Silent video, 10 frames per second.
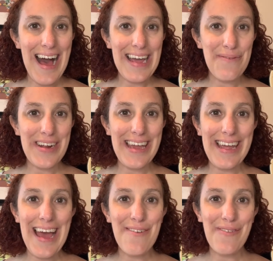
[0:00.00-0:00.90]
am Ricky
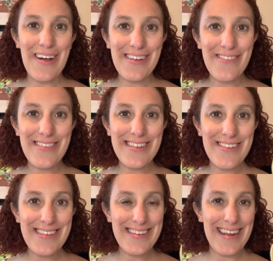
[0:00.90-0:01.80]
and welcome
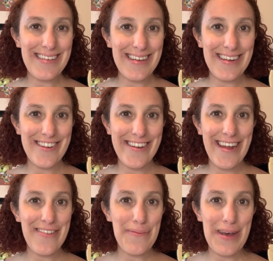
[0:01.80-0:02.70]
to today's edition
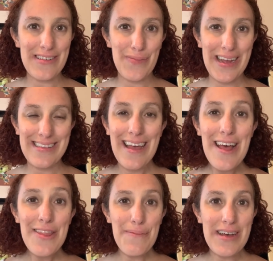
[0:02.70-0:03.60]
of the Mouse Bites.
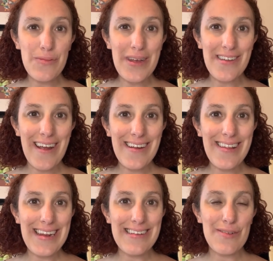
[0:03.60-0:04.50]
The Mouse Bites are your
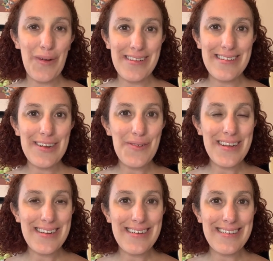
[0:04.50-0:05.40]
latest Walt Disney
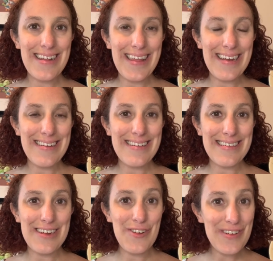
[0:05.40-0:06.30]
World, Disneyland,
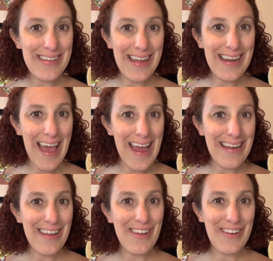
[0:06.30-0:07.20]
Disney Cruise Line,
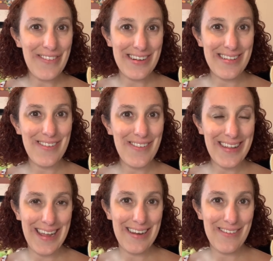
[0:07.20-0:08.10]
and Universal
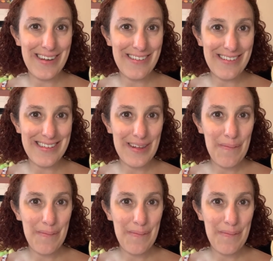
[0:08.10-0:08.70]
Orlando news.